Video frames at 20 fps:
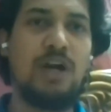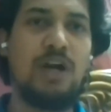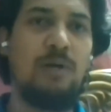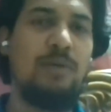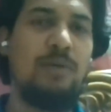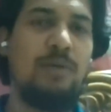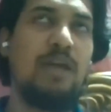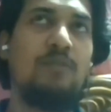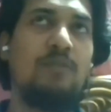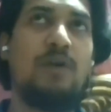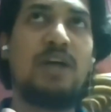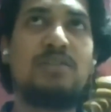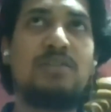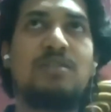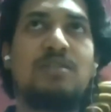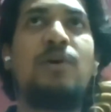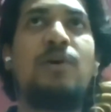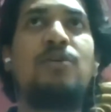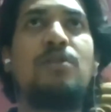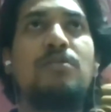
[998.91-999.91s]
like vast
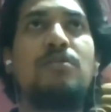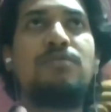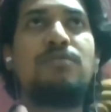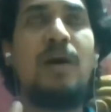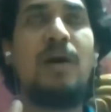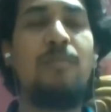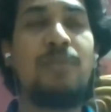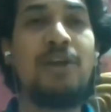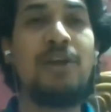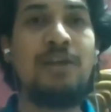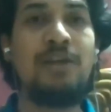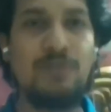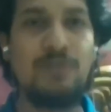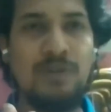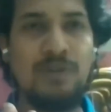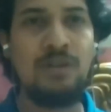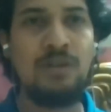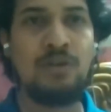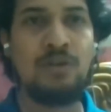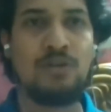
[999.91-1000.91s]
amount of companies
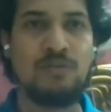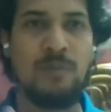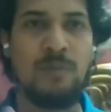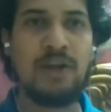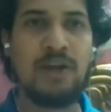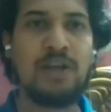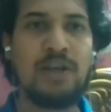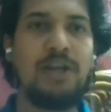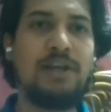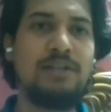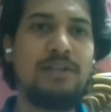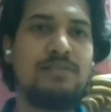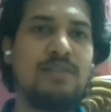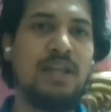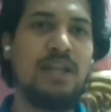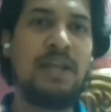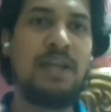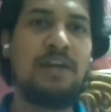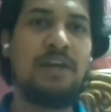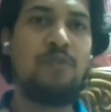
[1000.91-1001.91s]
within those market is
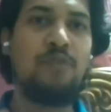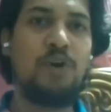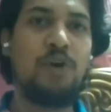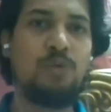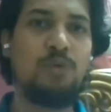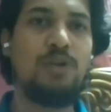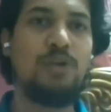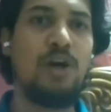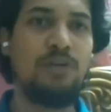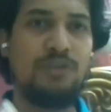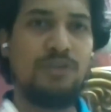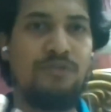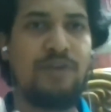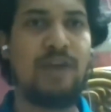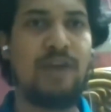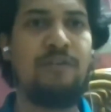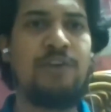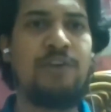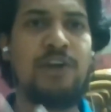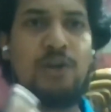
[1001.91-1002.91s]
selling it for
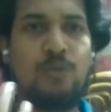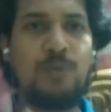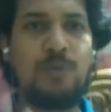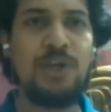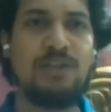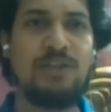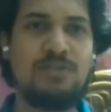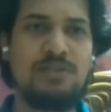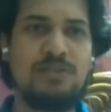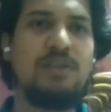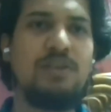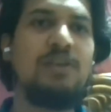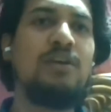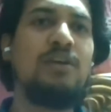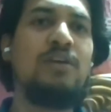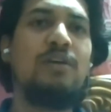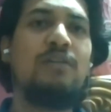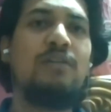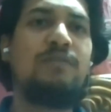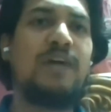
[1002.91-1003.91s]
2500 rupees,
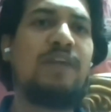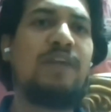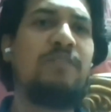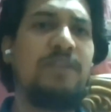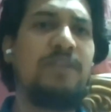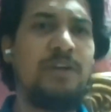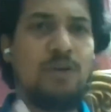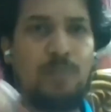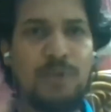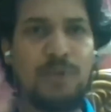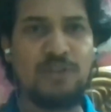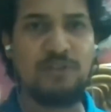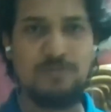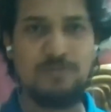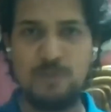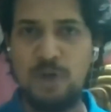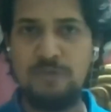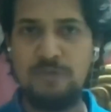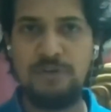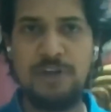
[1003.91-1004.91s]
500 rupees of
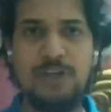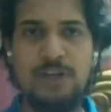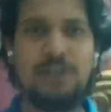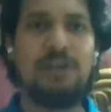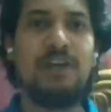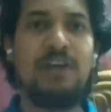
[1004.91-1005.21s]
profit.